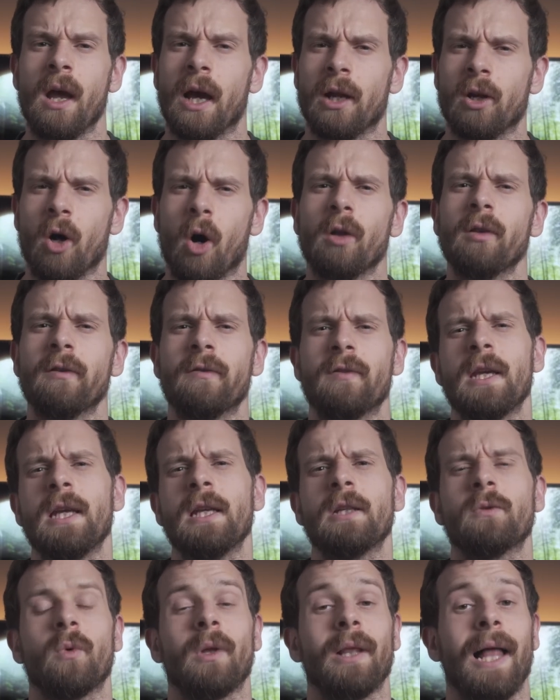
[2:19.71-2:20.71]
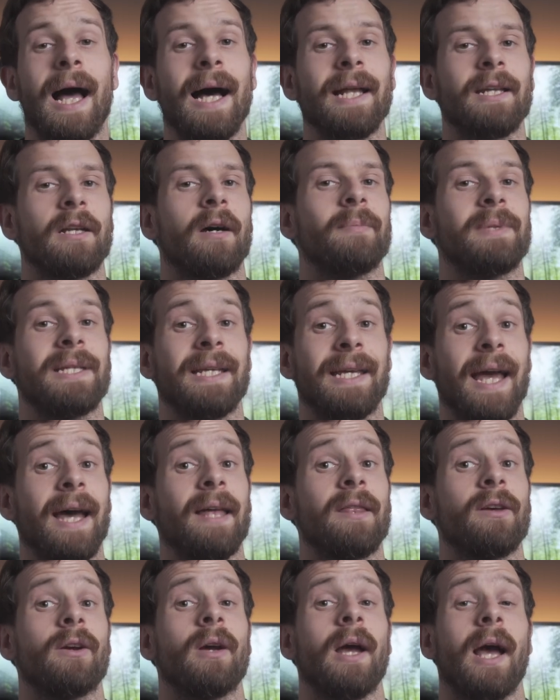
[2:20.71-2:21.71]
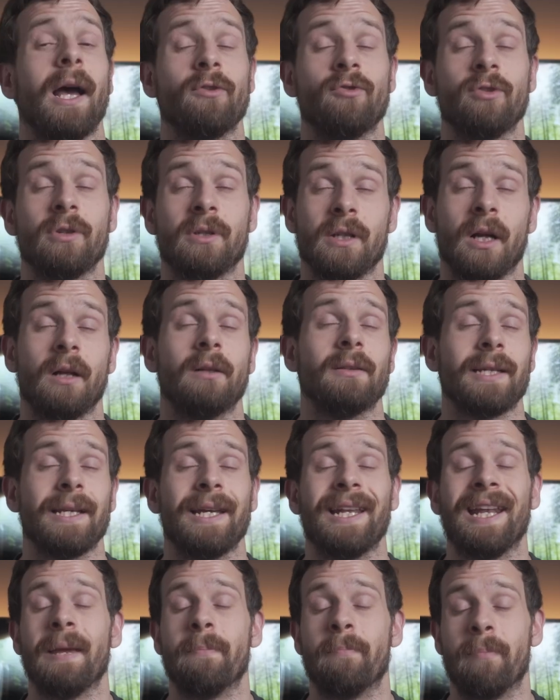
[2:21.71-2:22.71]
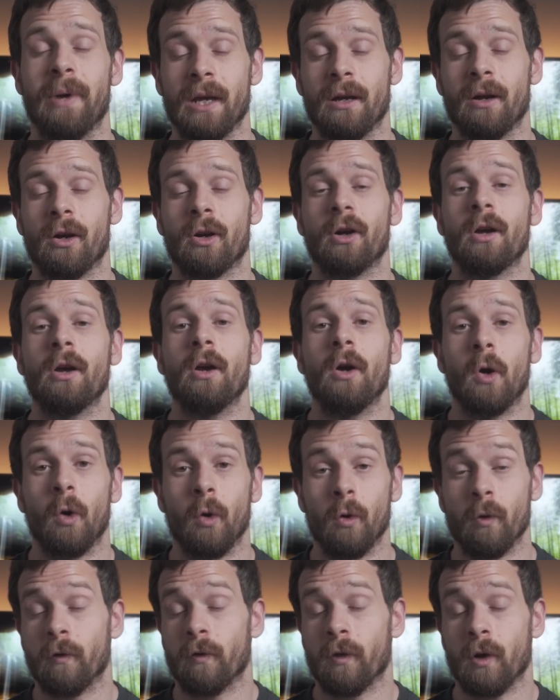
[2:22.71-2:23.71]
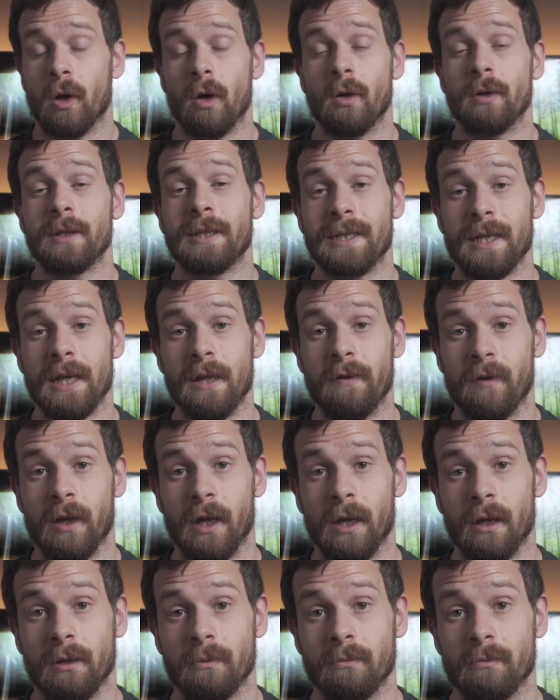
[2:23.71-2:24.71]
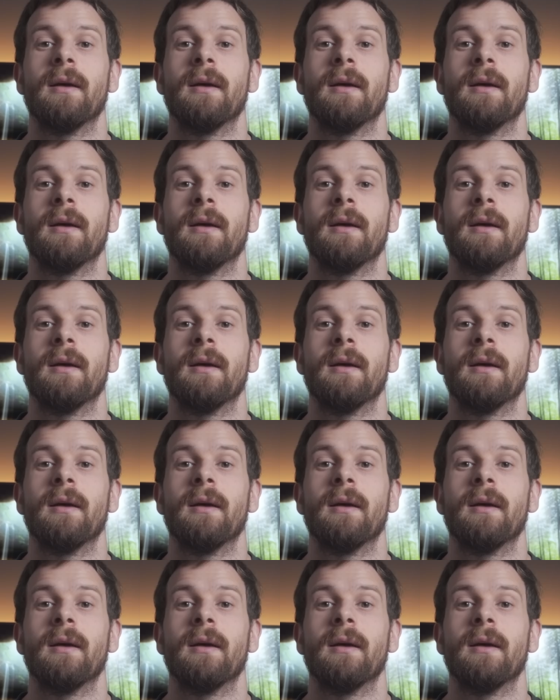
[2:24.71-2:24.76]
And all of these will add up together and result in a bigger overall saving.